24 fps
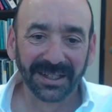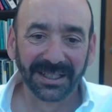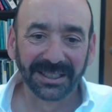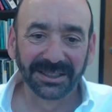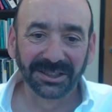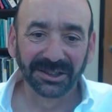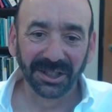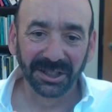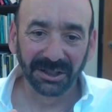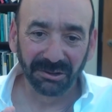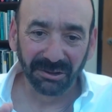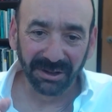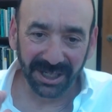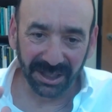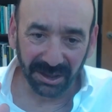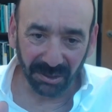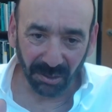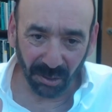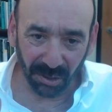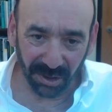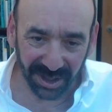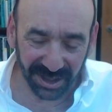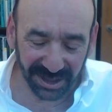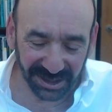It's going to create
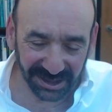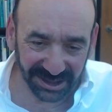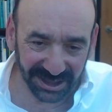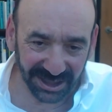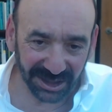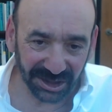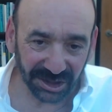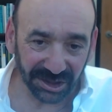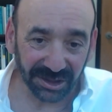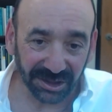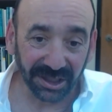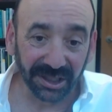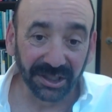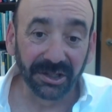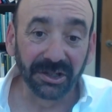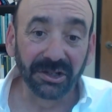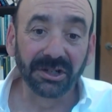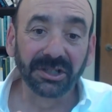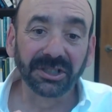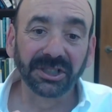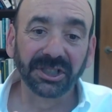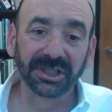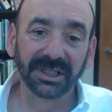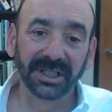organizational
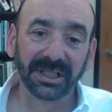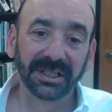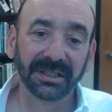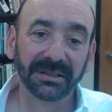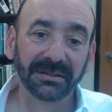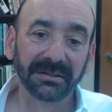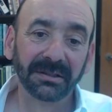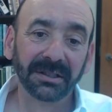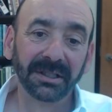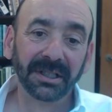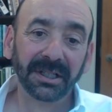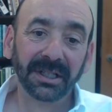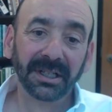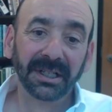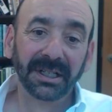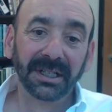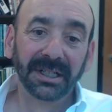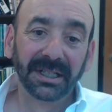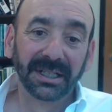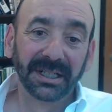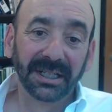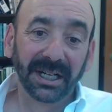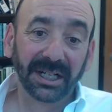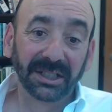inertia,
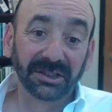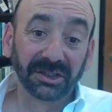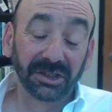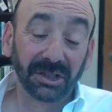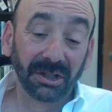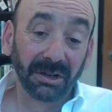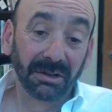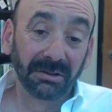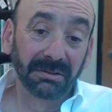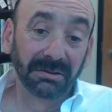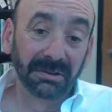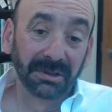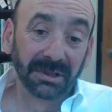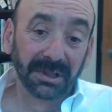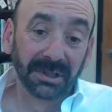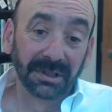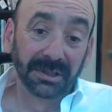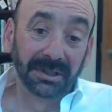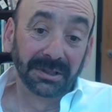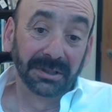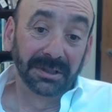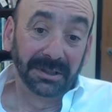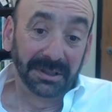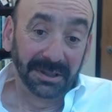and so
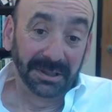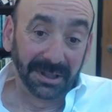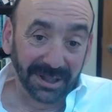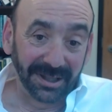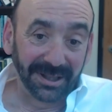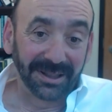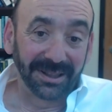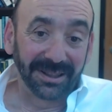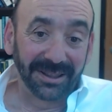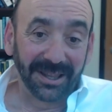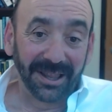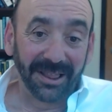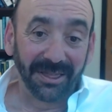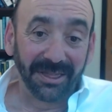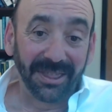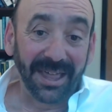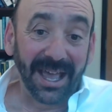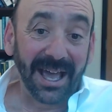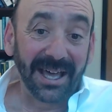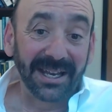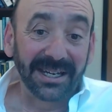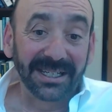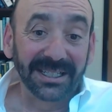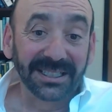
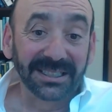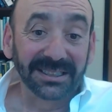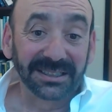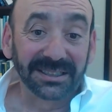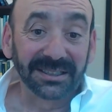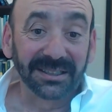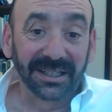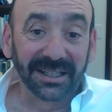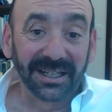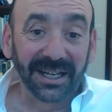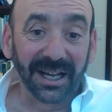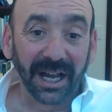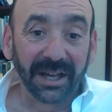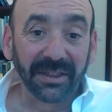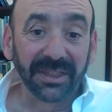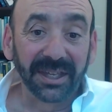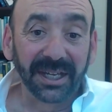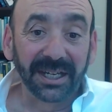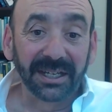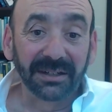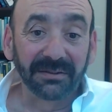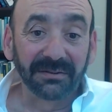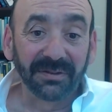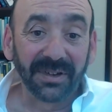that is, I
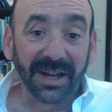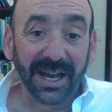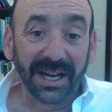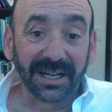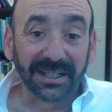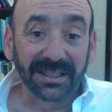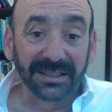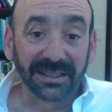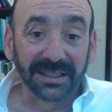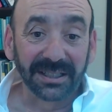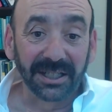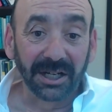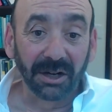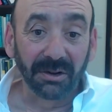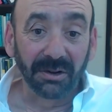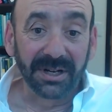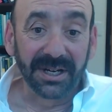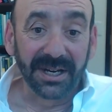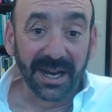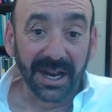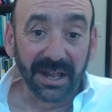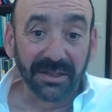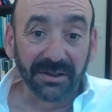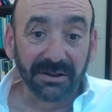think, in fact, you know,
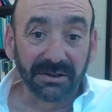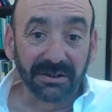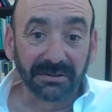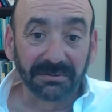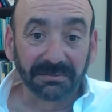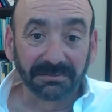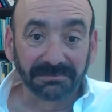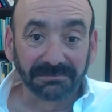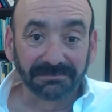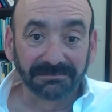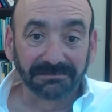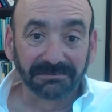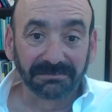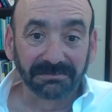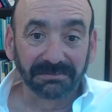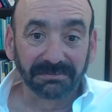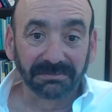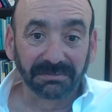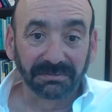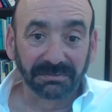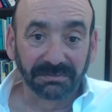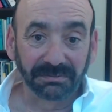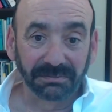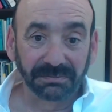another
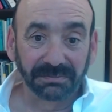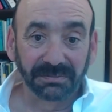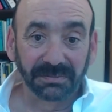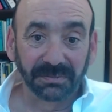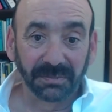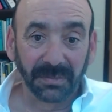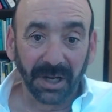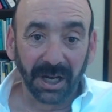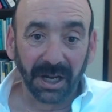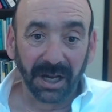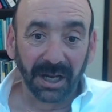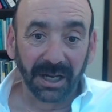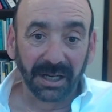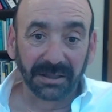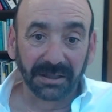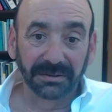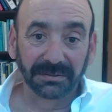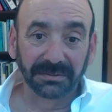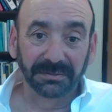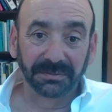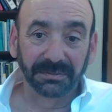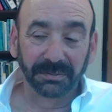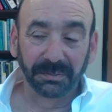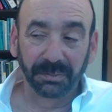uh,
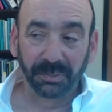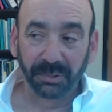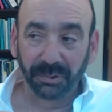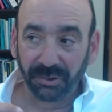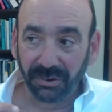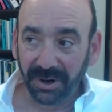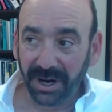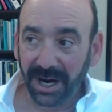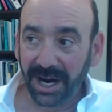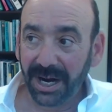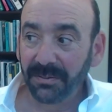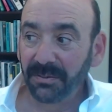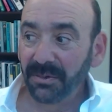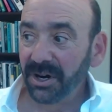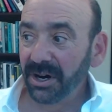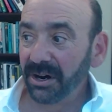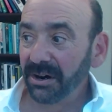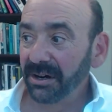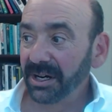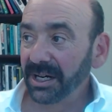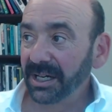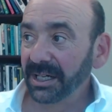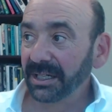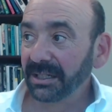
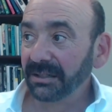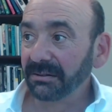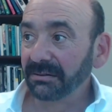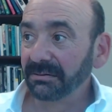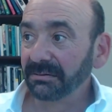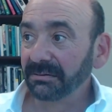primary